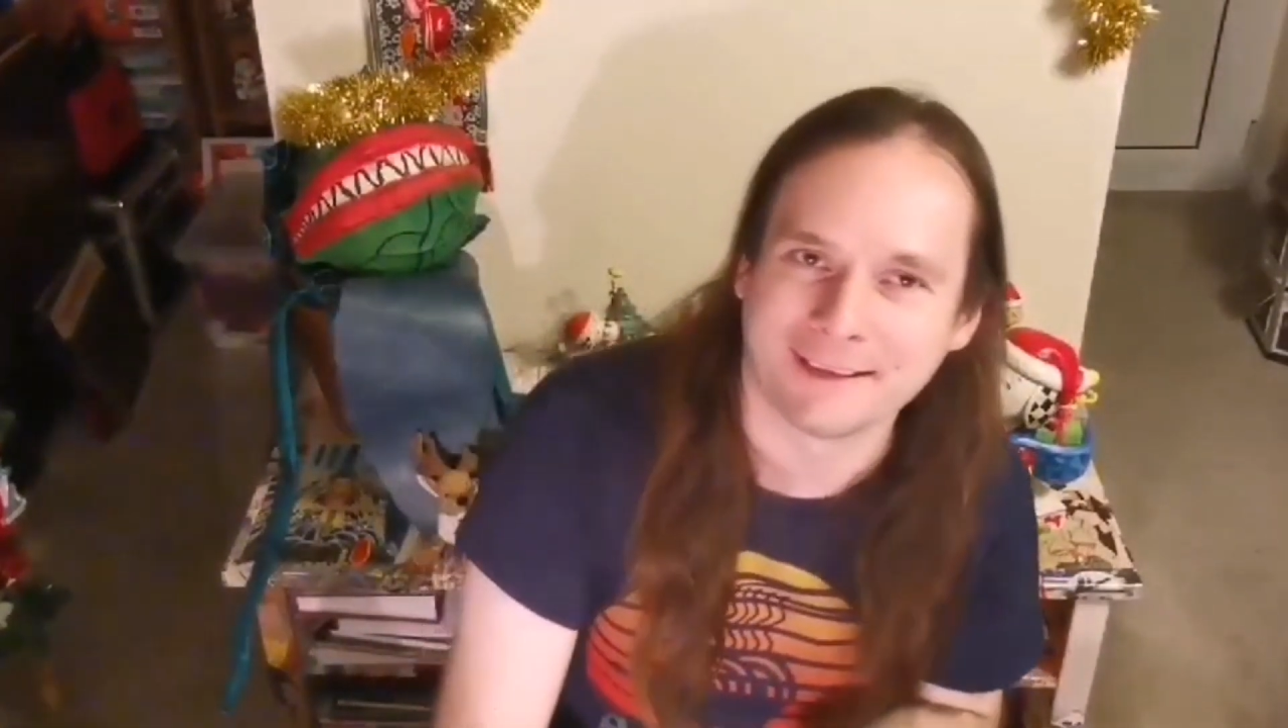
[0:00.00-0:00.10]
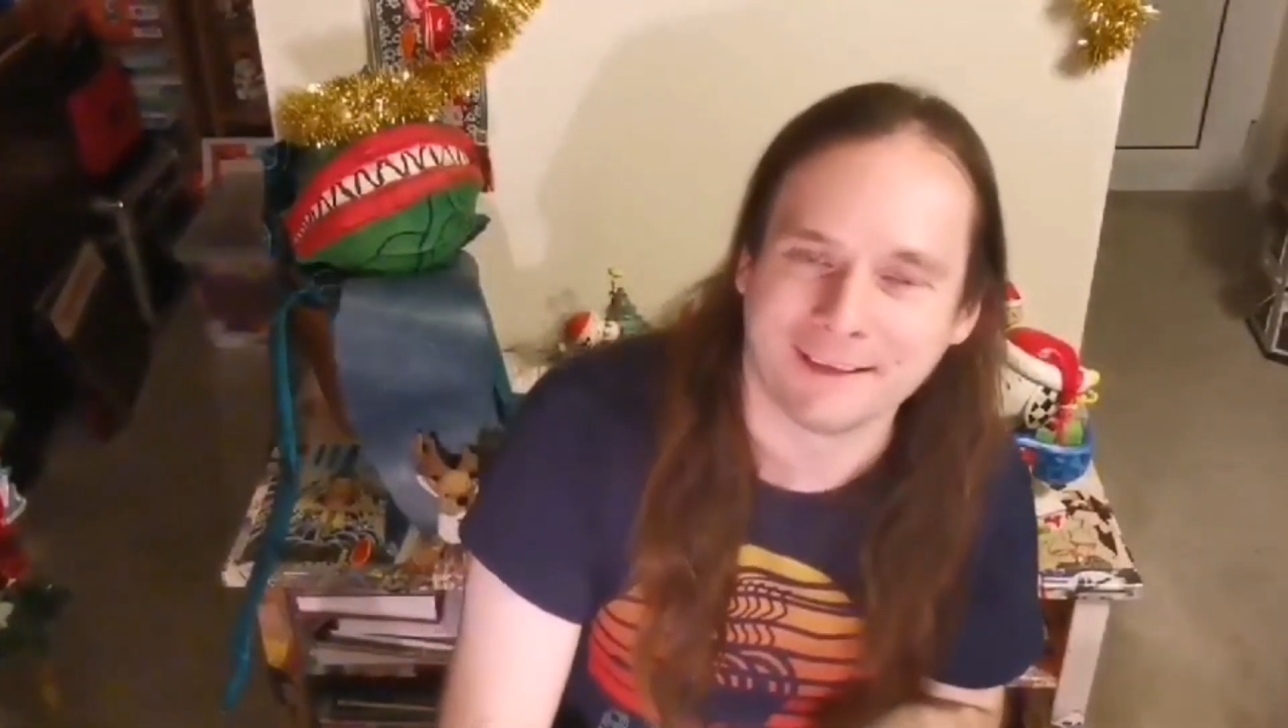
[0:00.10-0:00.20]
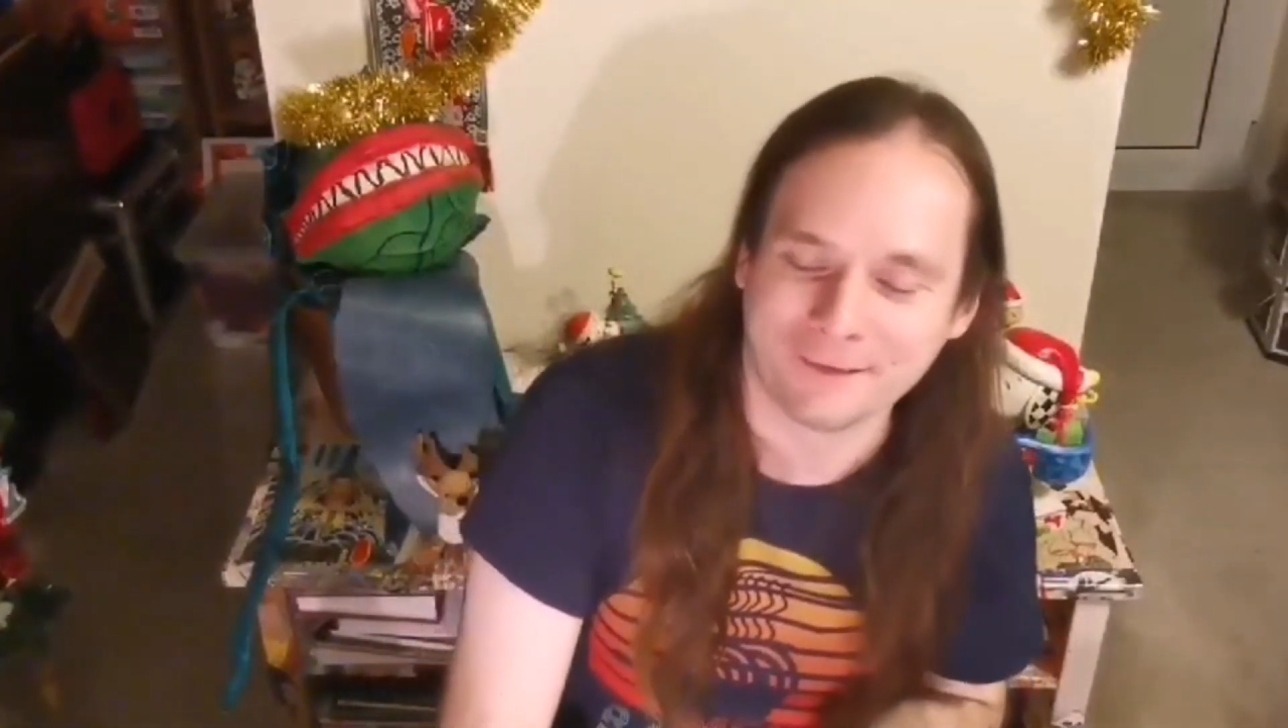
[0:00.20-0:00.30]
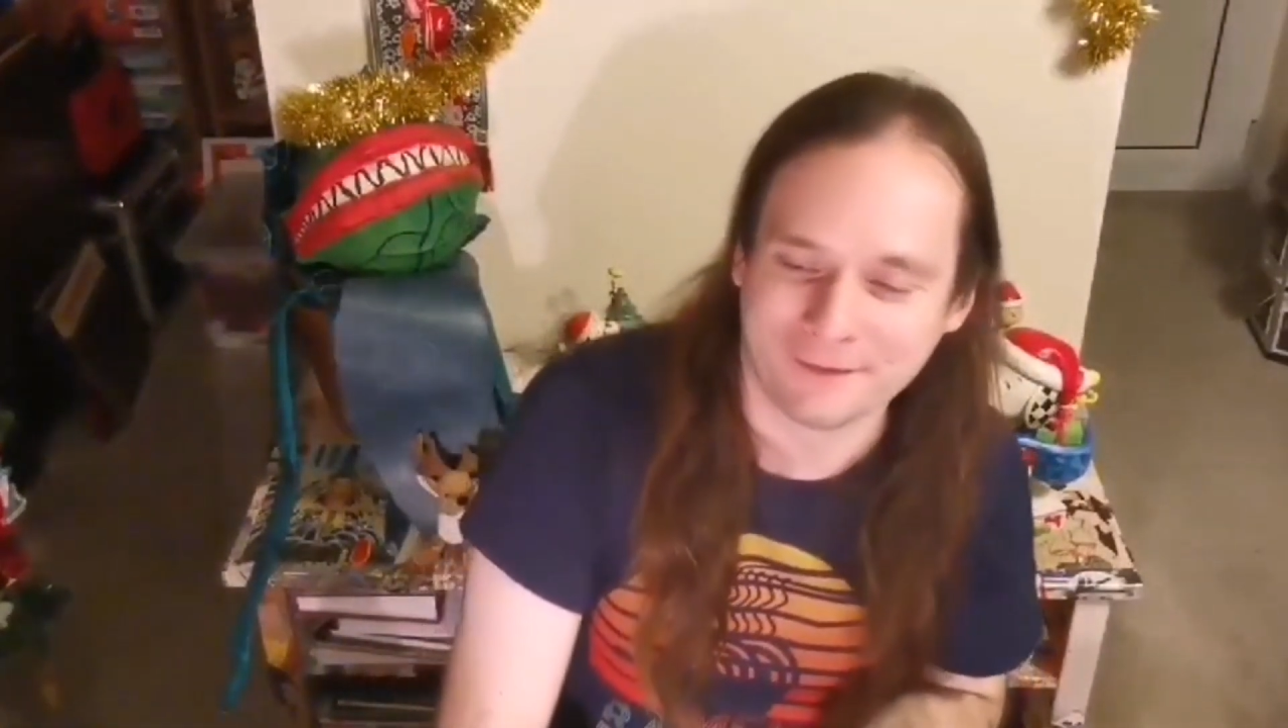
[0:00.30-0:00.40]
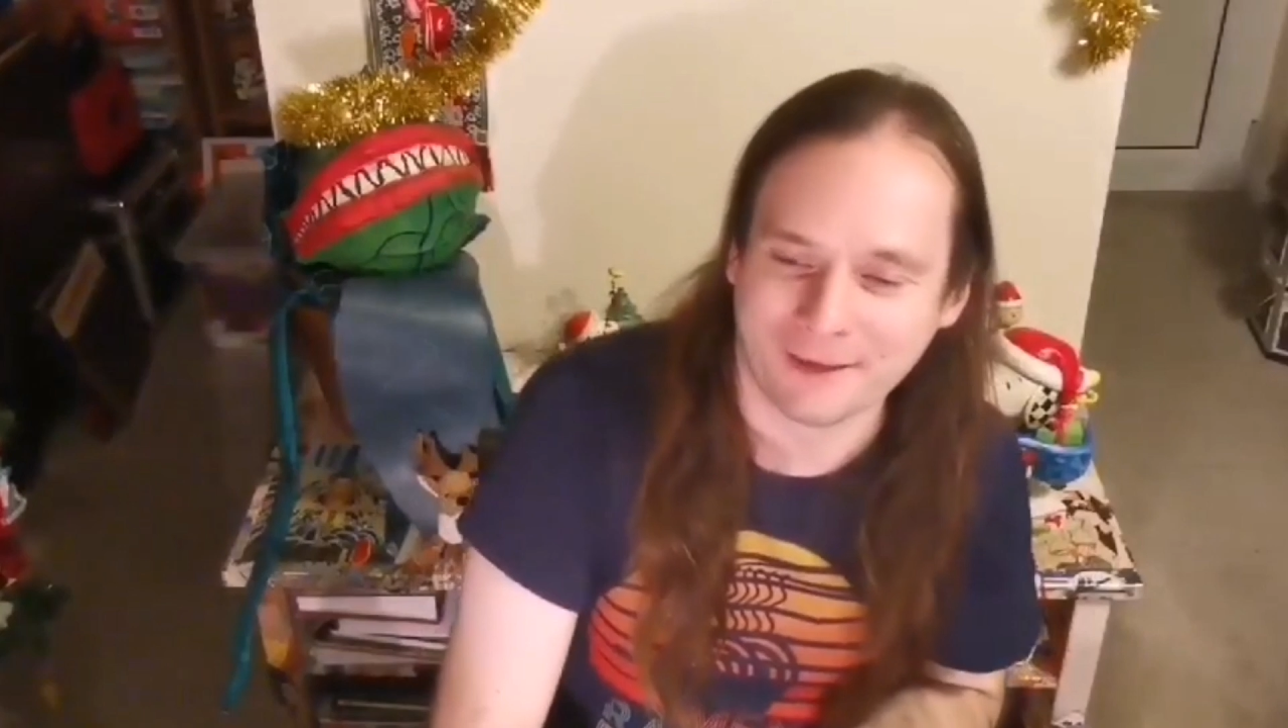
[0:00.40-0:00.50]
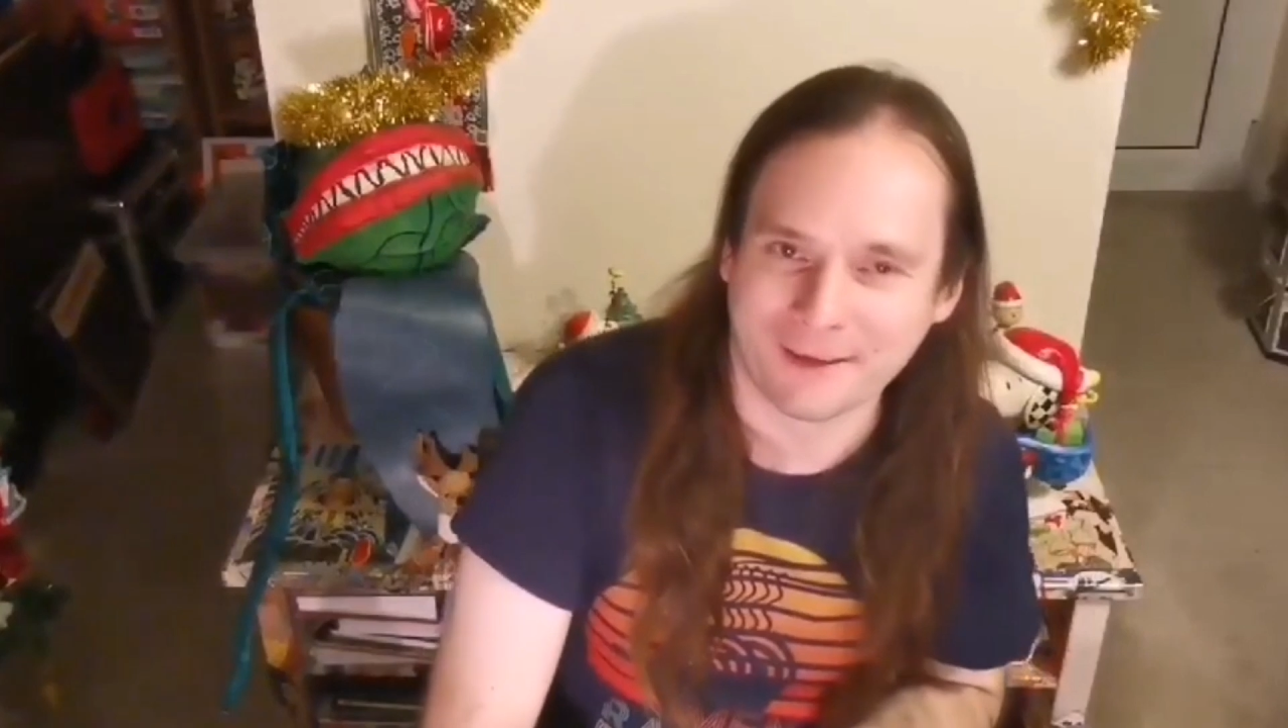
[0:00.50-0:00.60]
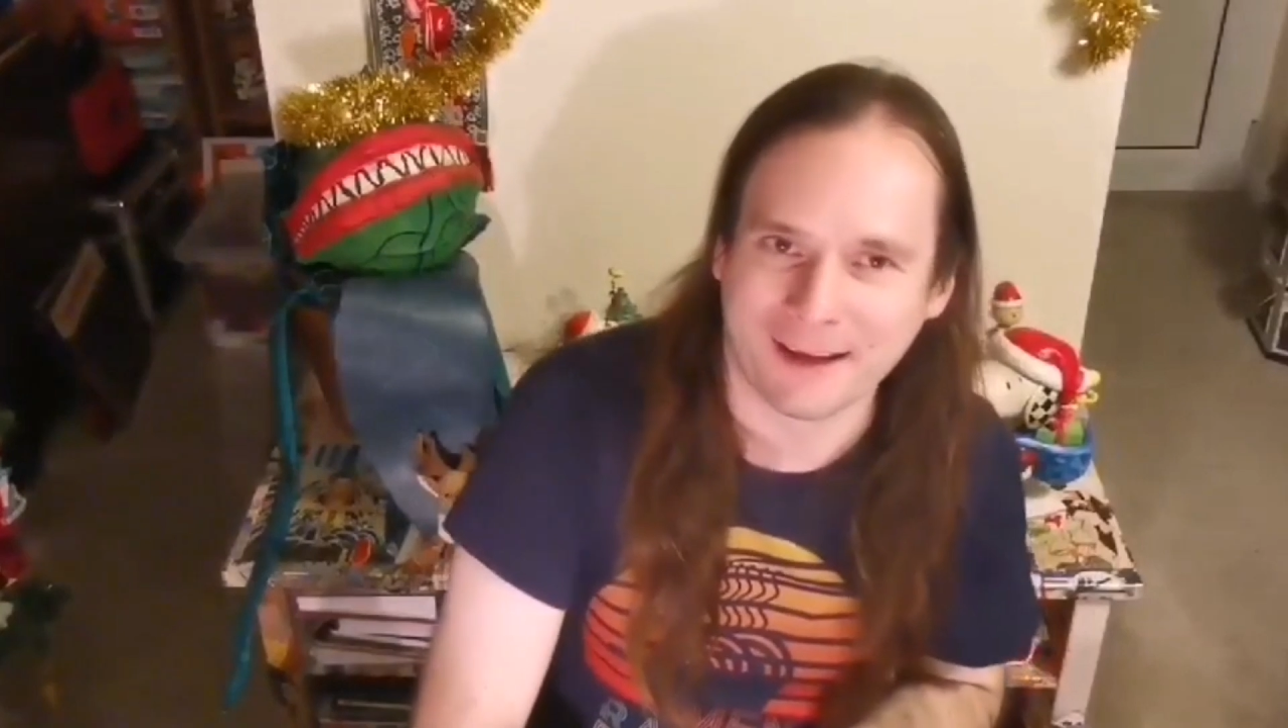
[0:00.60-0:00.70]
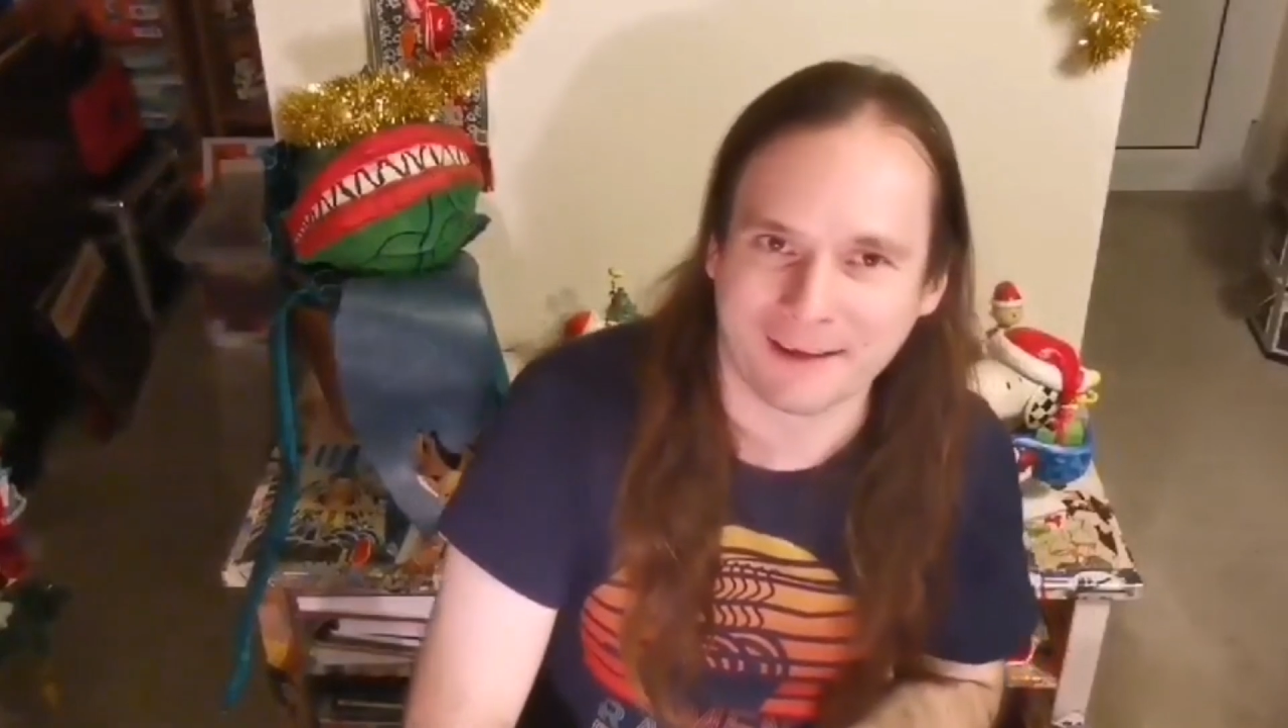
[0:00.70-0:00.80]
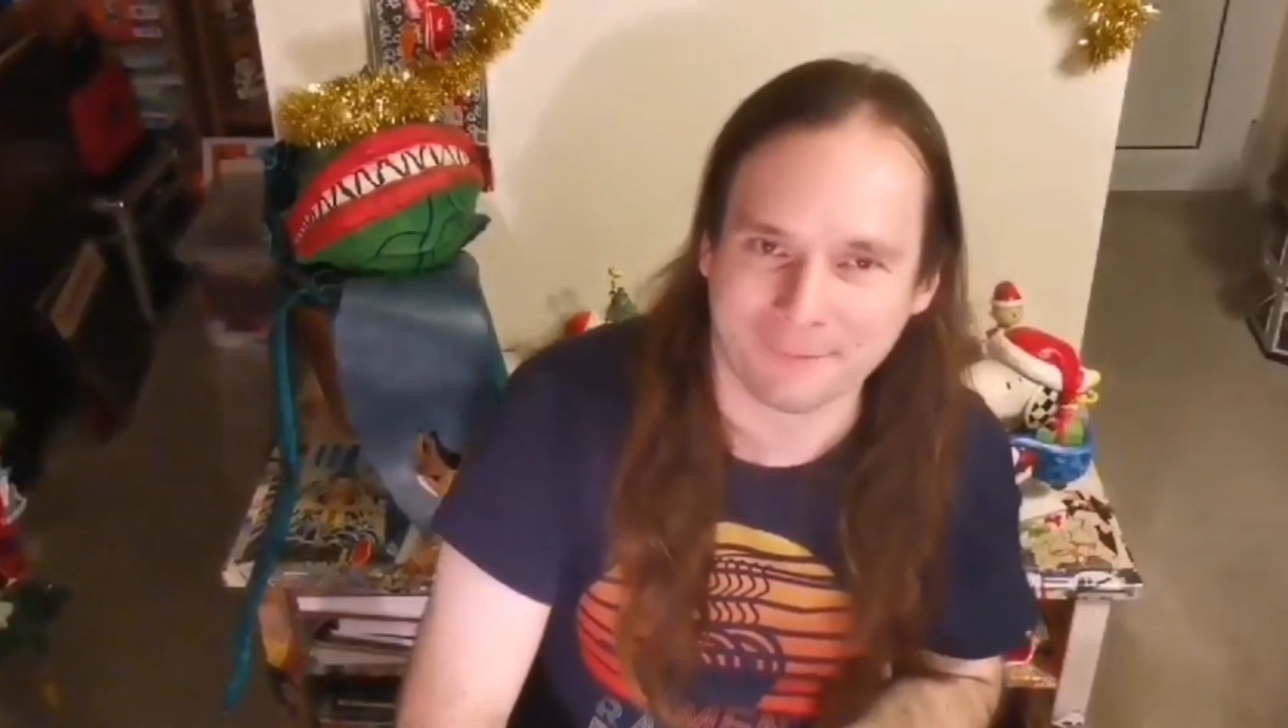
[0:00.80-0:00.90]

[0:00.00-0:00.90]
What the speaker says: unless I've